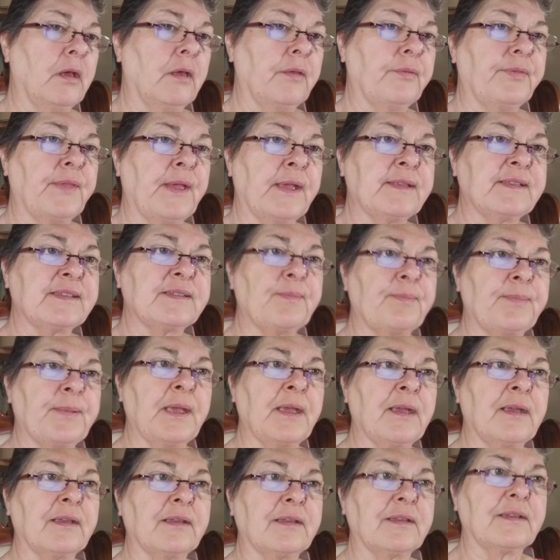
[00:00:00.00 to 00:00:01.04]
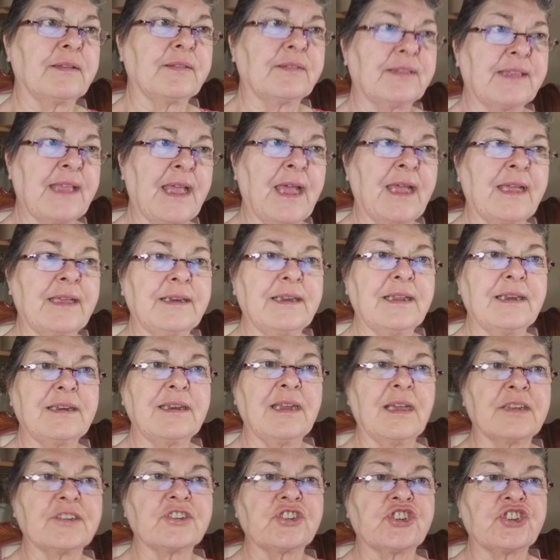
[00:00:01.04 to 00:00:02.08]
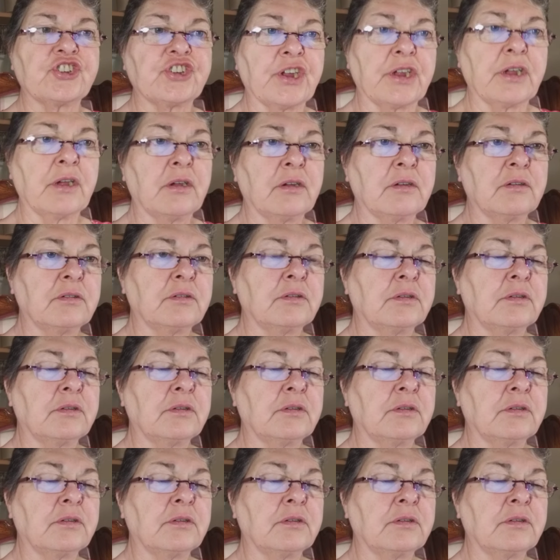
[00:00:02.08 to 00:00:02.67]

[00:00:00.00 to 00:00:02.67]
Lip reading: that's about that in a nutshell.